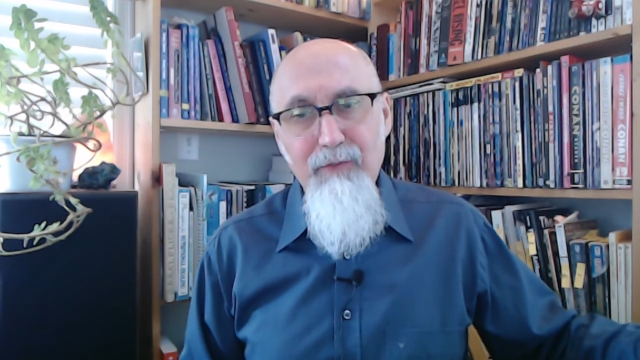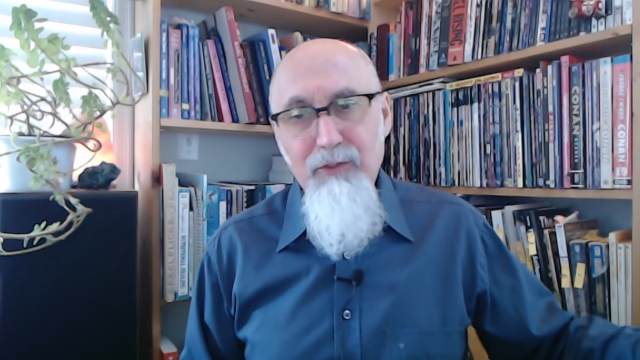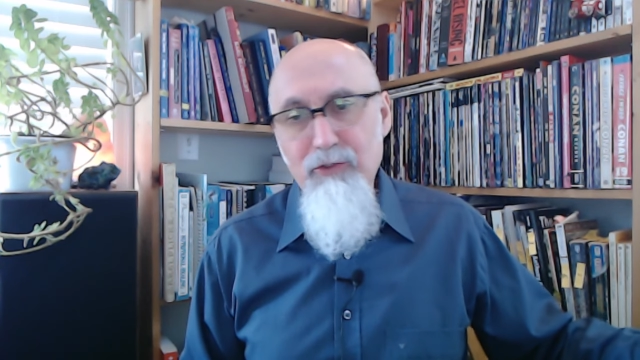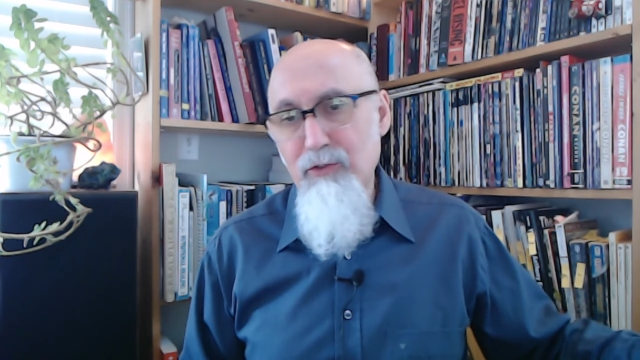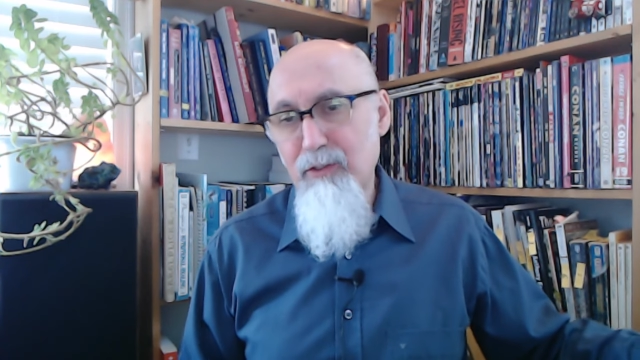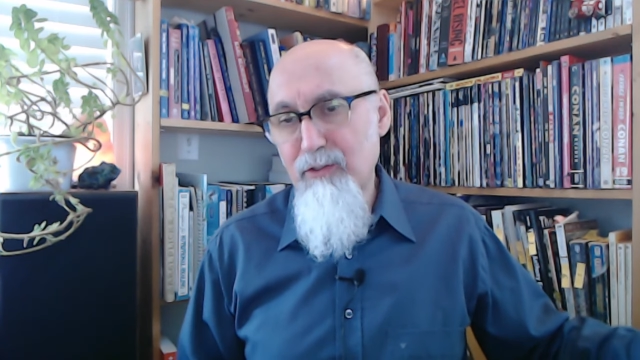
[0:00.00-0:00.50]

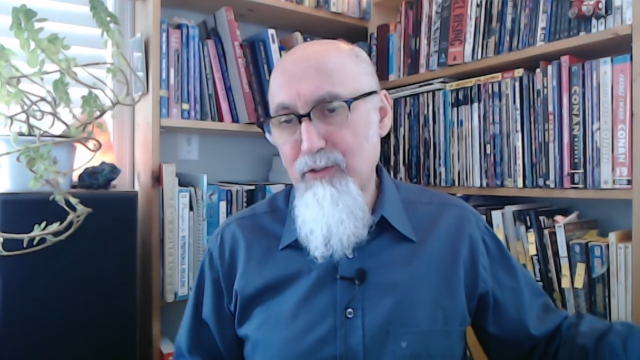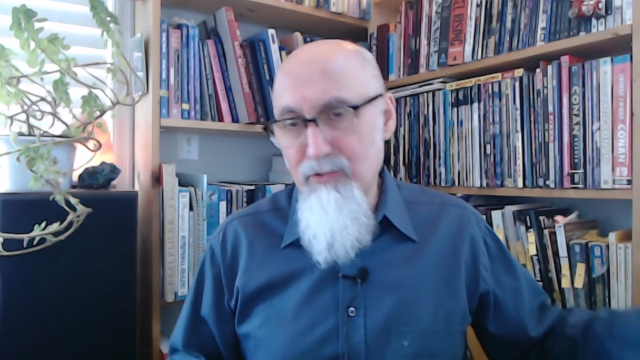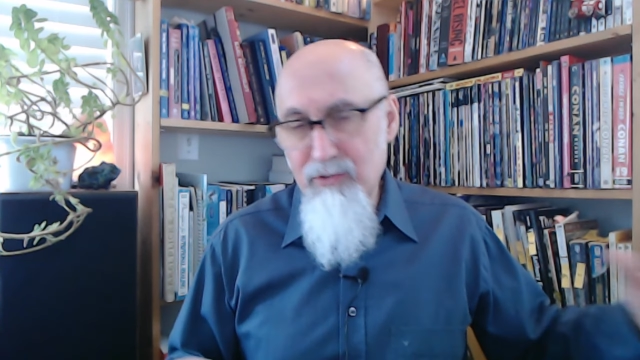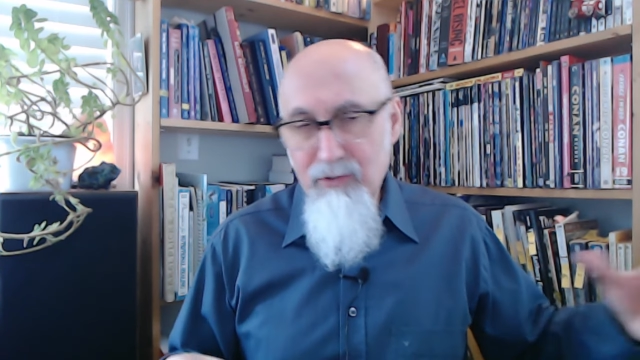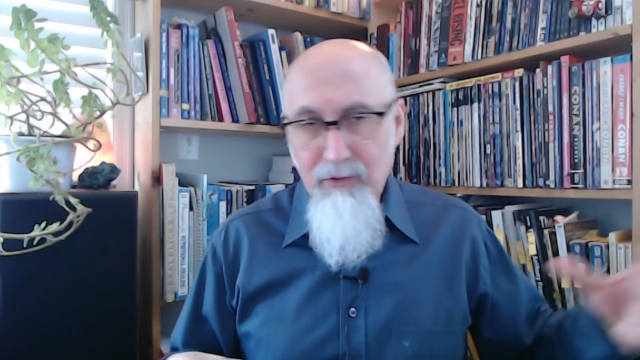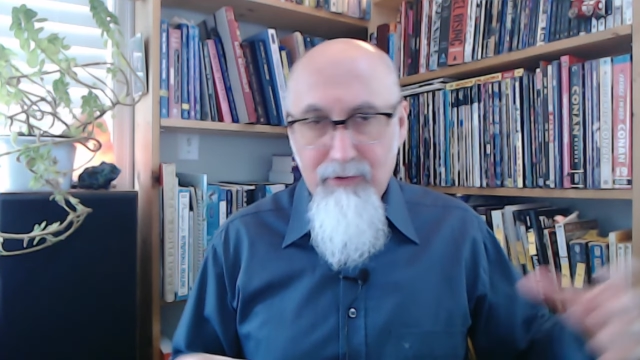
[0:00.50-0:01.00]
They're trying to
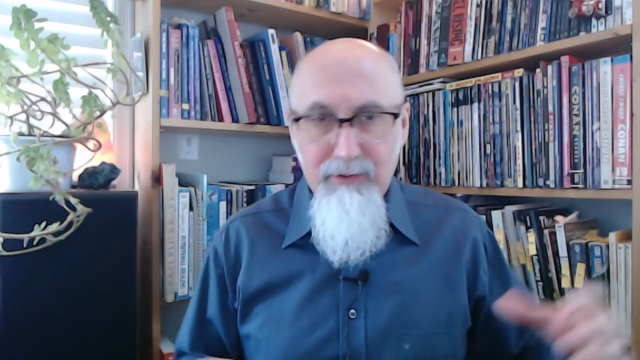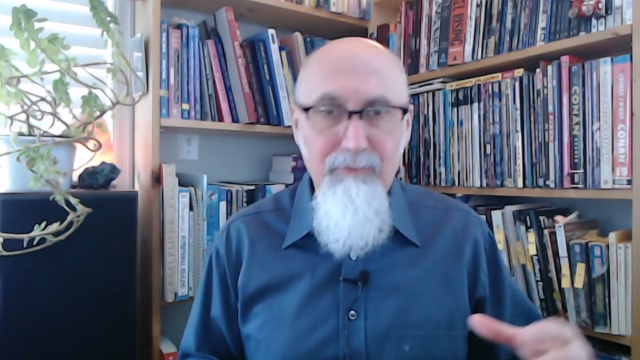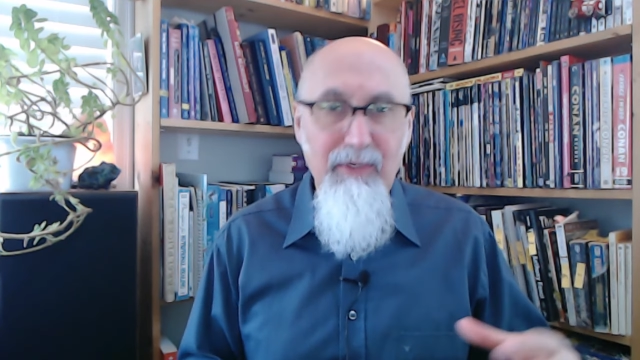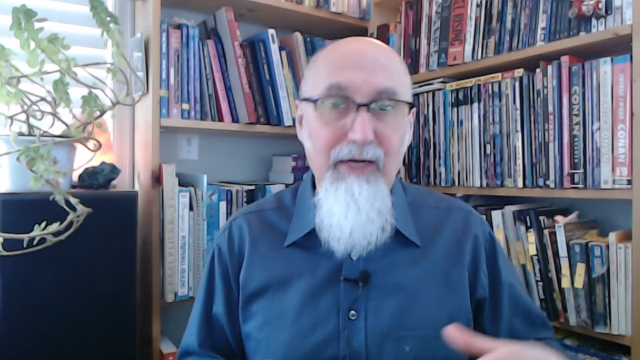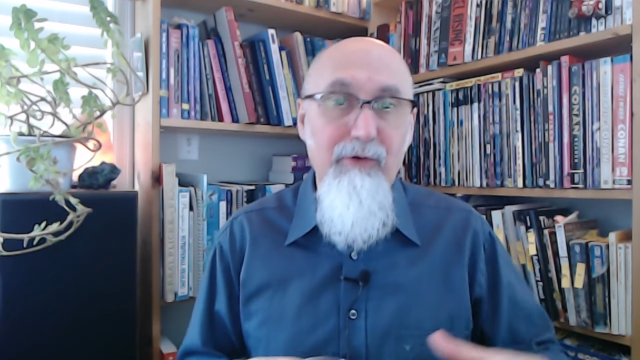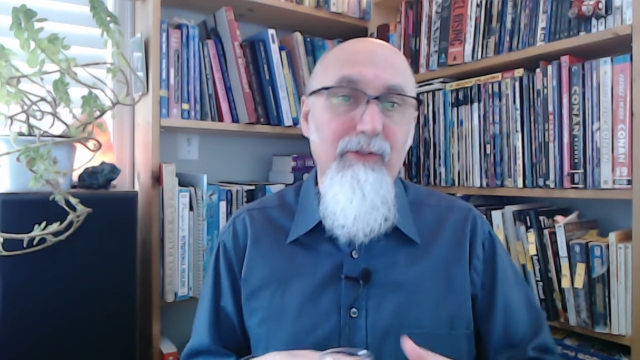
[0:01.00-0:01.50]

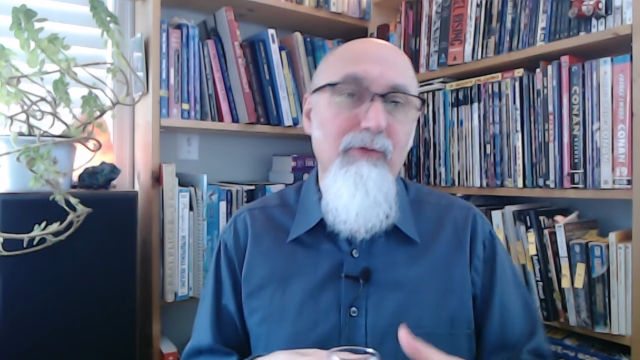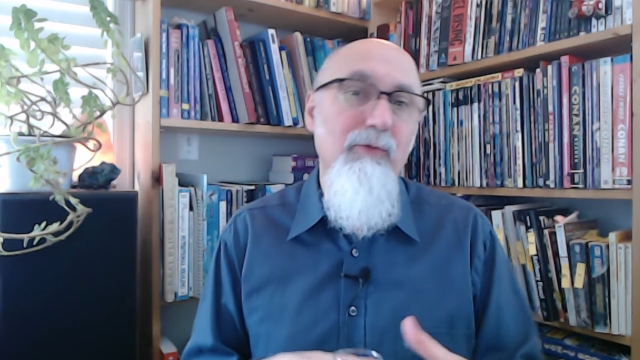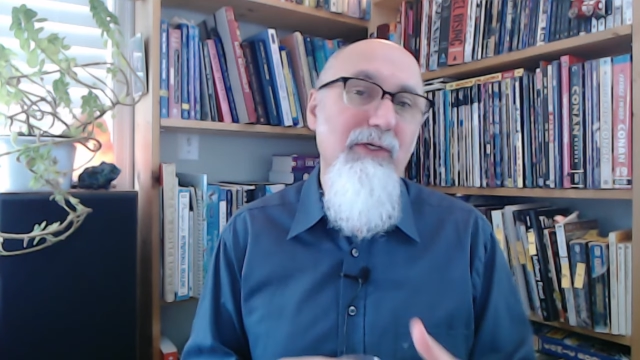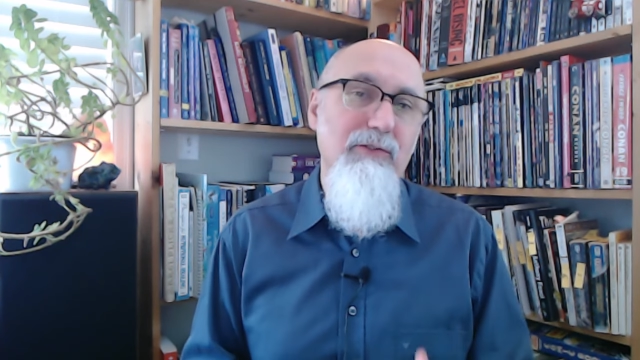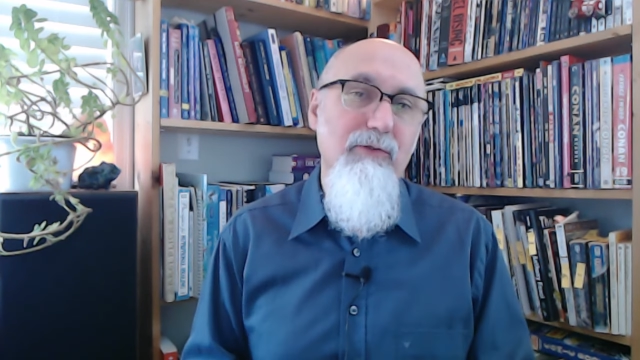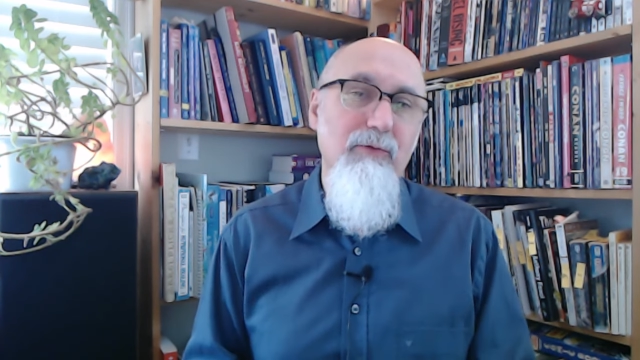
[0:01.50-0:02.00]
consolidate power in the
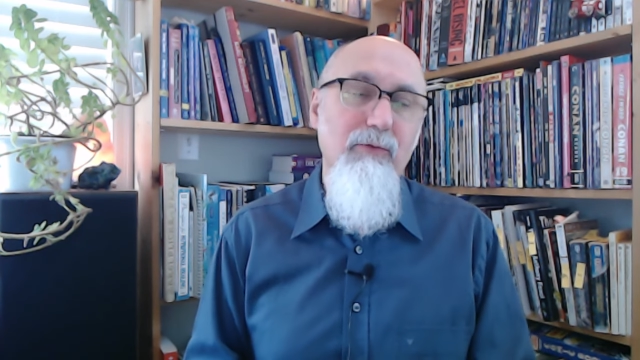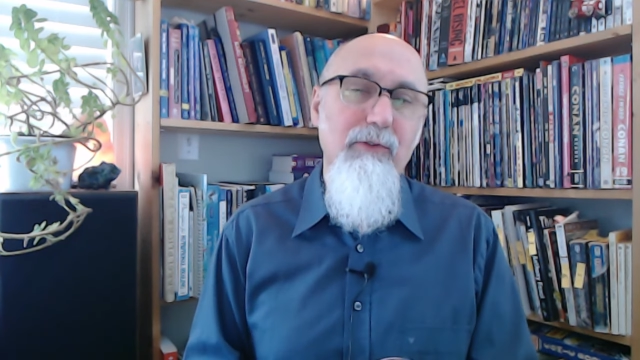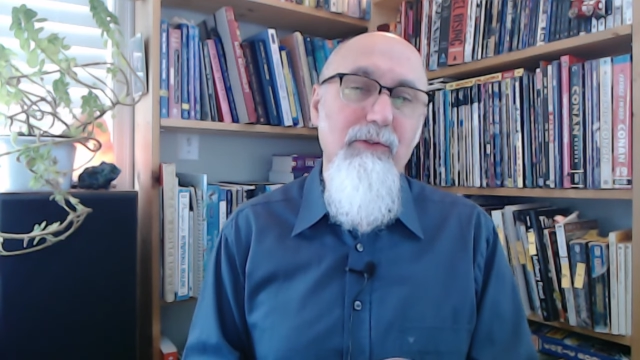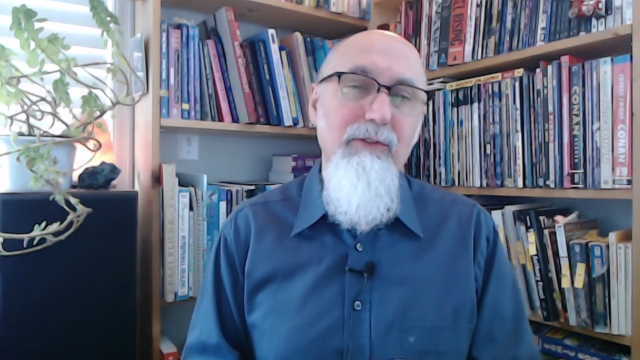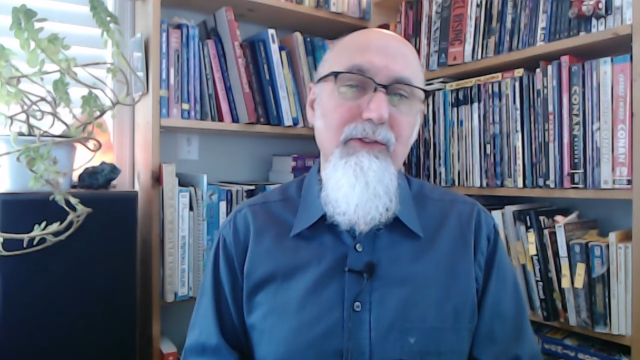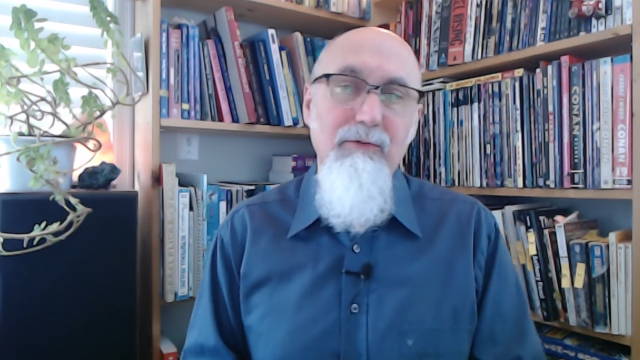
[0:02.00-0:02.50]
Western
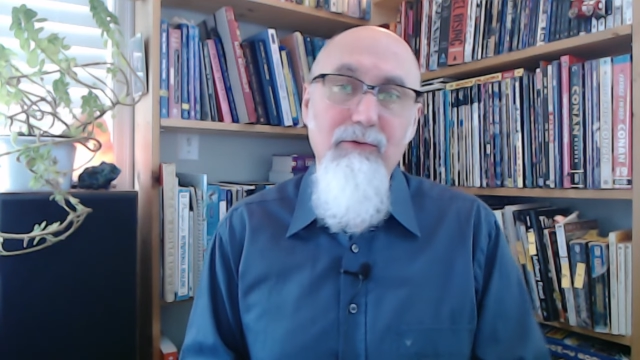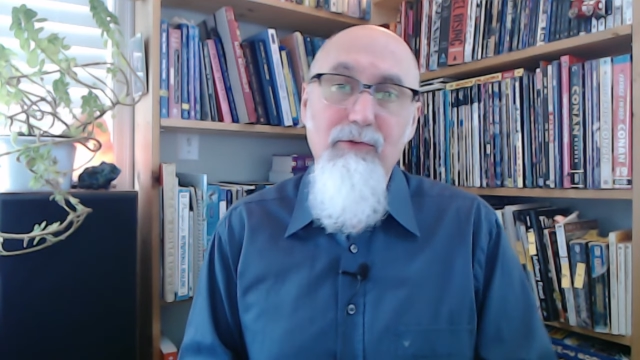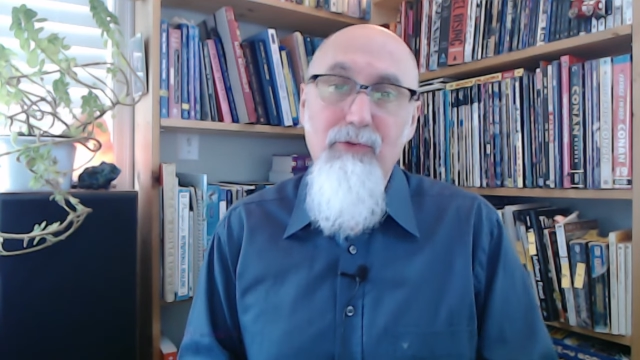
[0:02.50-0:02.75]
world and